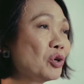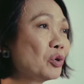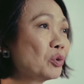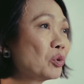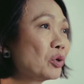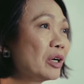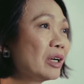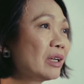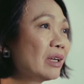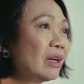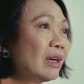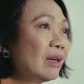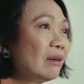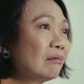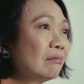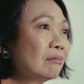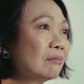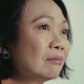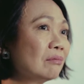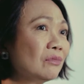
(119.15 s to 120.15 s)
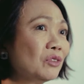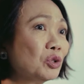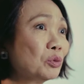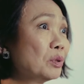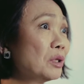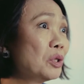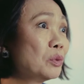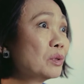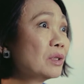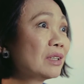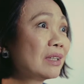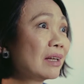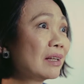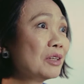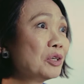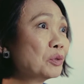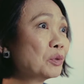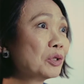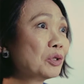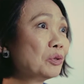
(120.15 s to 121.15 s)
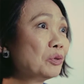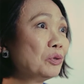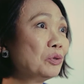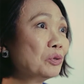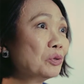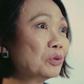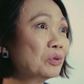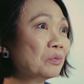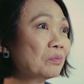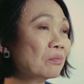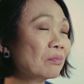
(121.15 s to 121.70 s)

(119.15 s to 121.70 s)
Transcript: you're working, nobody will tell you what to do.